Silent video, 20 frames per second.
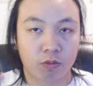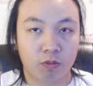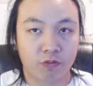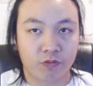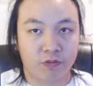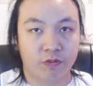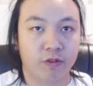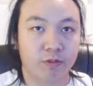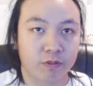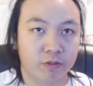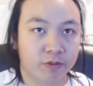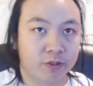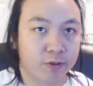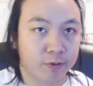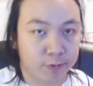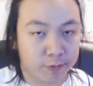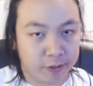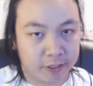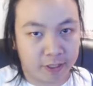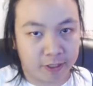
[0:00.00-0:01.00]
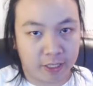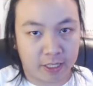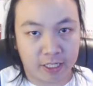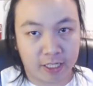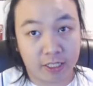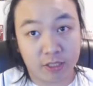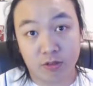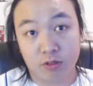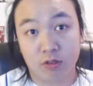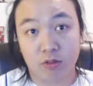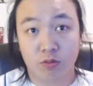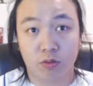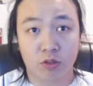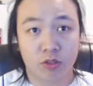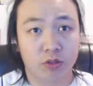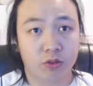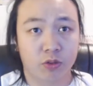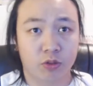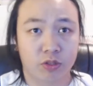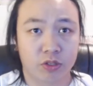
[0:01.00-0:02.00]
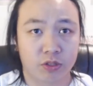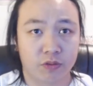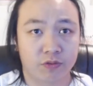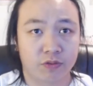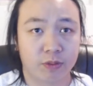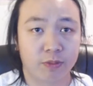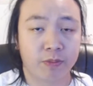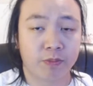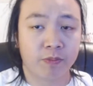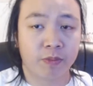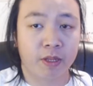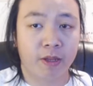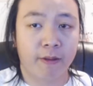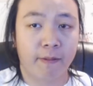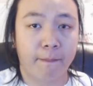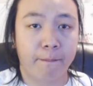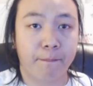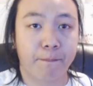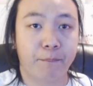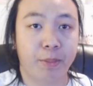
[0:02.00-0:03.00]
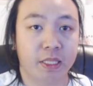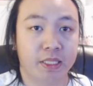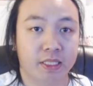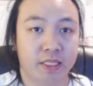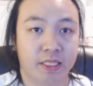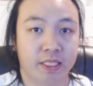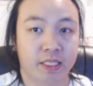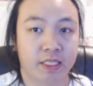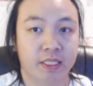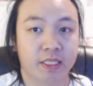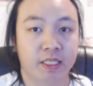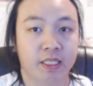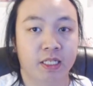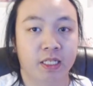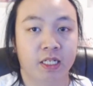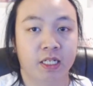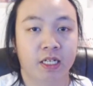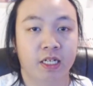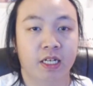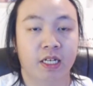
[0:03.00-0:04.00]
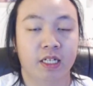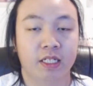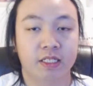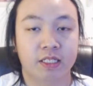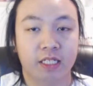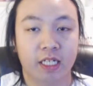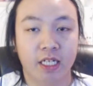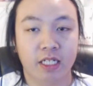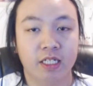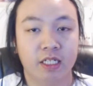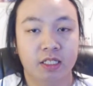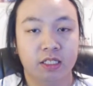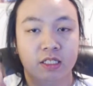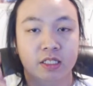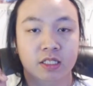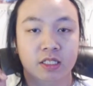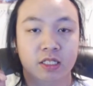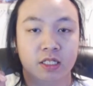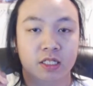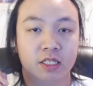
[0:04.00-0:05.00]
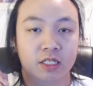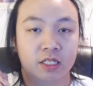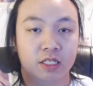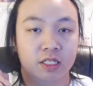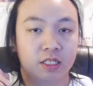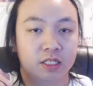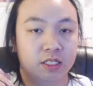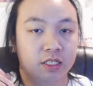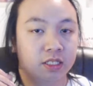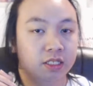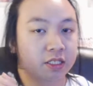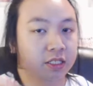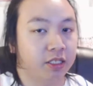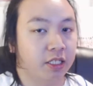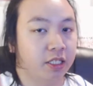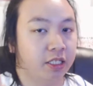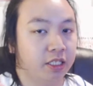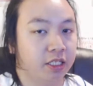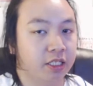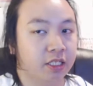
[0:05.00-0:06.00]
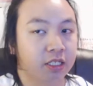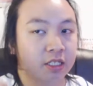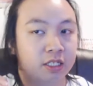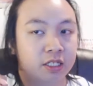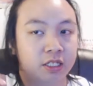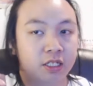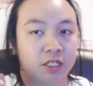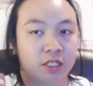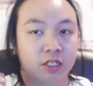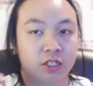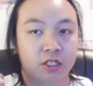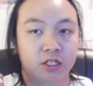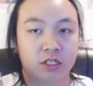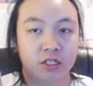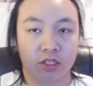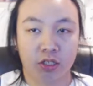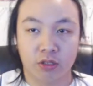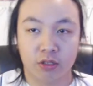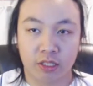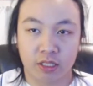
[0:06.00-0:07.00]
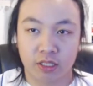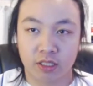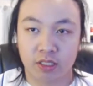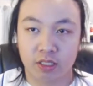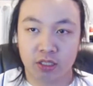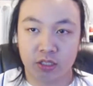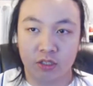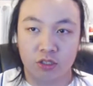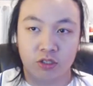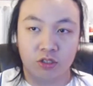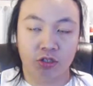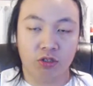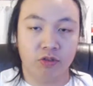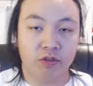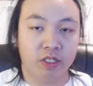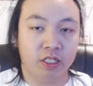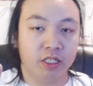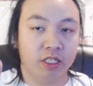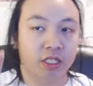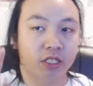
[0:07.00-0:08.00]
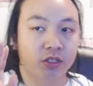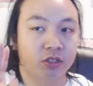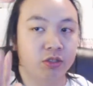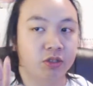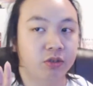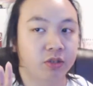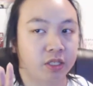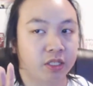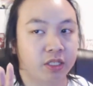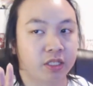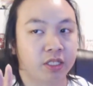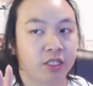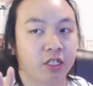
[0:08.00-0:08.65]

From Soonpi, and I don't know where their sources are from, but Taeyeon, Sunny, Hyoyeon, Yuri, and Yuna